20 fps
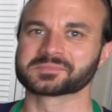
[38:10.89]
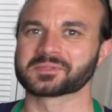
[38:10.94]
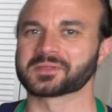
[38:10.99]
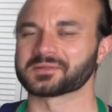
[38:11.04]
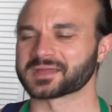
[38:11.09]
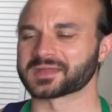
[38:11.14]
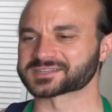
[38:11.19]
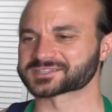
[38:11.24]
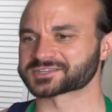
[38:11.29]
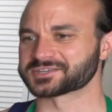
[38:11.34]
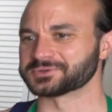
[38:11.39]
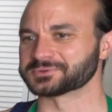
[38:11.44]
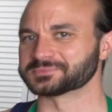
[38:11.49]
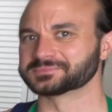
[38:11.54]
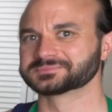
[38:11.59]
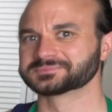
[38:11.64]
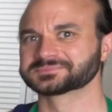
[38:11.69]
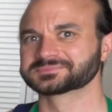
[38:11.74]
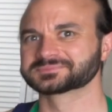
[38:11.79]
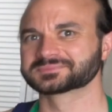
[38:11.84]
That's cute.
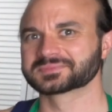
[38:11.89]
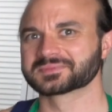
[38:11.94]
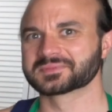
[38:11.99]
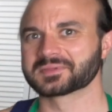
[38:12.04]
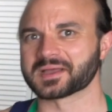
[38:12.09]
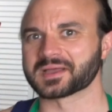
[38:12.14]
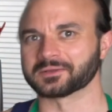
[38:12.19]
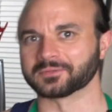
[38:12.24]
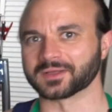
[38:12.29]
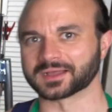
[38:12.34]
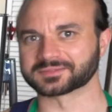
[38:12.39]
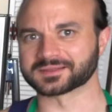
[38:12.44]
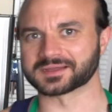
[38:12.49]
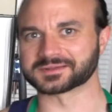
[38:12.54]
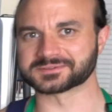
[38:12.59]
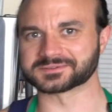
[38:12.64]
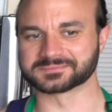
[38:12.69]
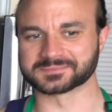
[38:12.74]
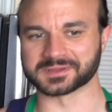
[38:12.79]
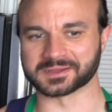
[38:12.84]
I like
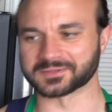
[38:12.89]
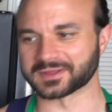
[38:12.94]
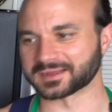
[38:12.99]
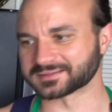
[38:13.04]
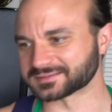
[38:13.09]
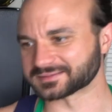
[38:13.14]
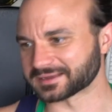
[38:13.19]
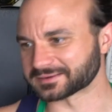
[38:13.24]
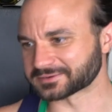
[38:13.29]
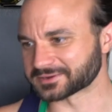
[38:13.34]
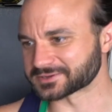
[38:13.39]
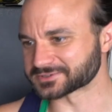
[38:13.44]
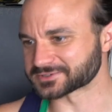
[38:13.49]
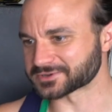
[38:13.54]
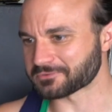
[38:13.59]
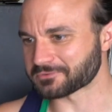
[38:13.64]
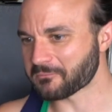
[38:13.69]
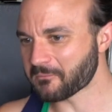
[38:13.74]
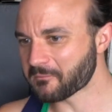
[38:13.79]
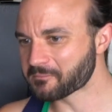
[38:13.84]
that. I like that,
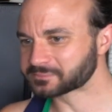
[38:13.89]
cuzzo.